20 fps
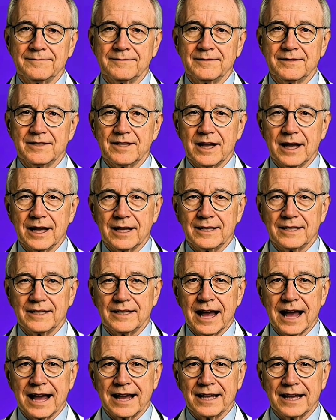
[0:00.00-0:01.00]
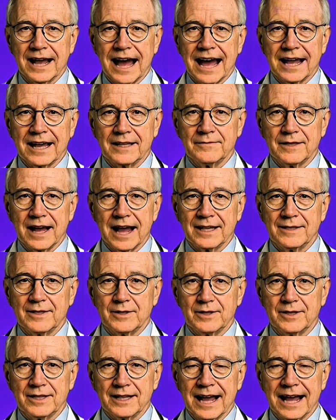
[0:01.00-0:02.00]
And by 2 or 3
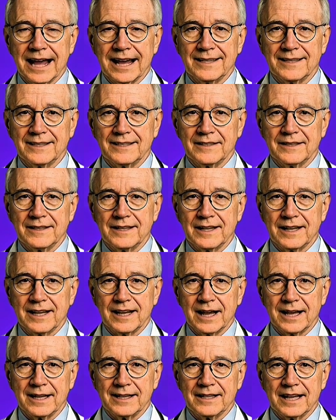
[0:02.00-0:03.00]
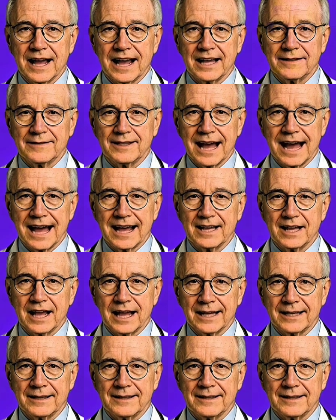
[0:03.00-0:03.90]
a.m., you're awake,